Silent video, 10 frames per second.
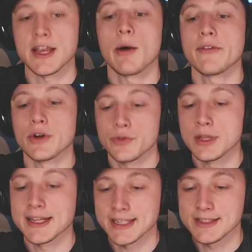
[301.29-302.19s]
However, if you
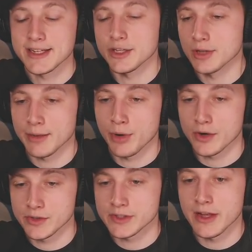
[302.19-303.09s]
like Disney and you like
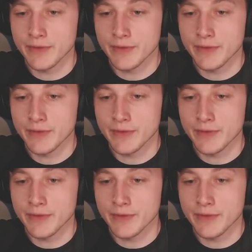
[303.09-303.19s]
parks and stuff,